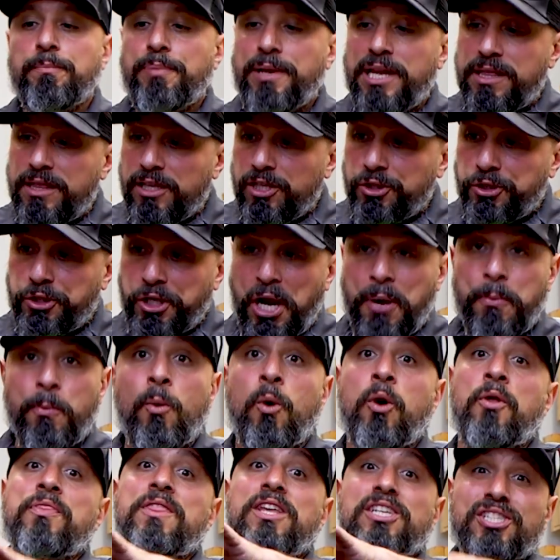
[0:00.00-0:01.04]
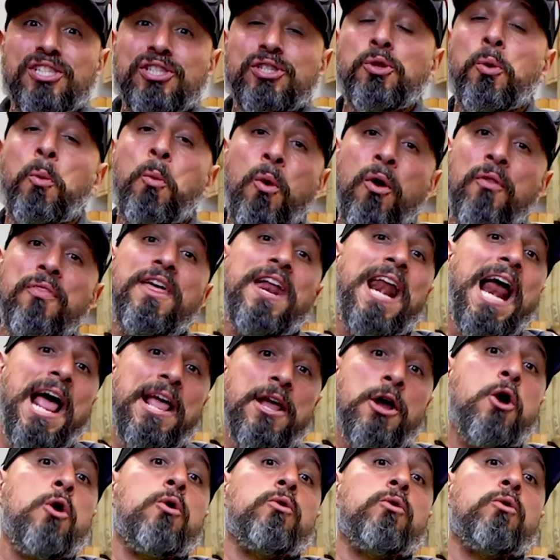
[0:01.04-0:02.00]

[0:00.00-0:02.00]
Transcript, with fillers: to be the Gen 1. This is the one that I